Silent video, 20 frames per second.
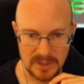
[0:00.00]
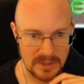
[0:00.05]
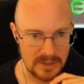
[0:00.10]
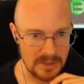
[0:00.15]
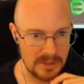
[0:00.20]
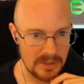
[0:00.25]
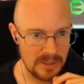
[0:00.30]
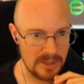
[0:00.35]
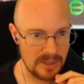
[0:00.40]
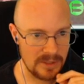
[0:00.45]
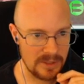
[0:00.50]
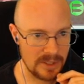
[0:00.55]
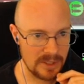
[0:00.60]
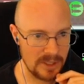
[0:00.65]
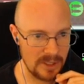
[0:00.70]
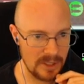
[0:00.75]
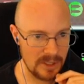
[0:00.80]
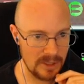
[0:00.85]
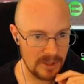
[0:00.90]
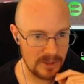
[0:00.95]
There you
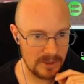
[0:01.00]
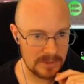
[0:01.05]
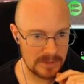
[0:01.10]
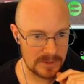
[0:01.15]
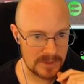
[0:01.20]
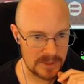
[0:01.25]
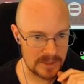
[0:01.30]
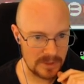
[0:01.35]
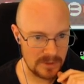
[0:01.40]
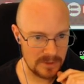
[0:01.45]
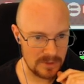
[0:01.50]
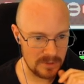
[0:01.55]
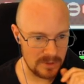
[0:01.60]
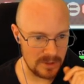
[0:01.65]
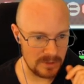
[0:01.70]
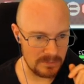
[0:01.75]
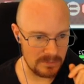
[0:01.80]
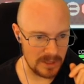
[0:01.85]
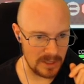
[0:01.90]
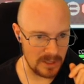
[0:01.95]
go. So you
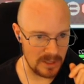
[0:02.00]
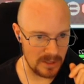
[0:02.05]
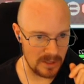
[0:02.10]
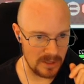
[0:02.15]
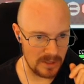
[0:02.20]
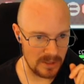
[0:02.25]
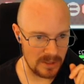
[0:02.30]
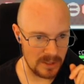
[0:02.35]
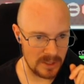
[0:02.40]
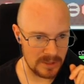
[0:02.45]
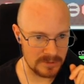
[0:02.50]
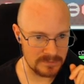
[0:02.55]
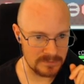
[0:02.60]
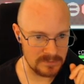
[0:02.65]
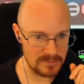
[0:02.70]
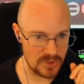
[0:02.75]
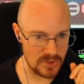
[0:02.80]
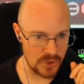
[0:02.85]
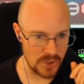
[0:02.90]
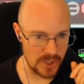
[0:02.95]
can be
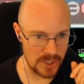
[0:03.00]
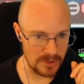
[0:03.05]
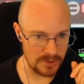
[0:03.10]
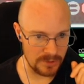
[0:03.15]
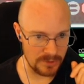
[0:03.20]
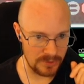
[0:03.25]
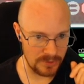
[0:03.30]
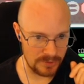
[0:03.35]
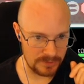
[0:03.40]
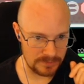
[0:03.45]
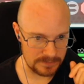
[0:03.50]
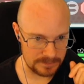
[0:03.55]
on shields.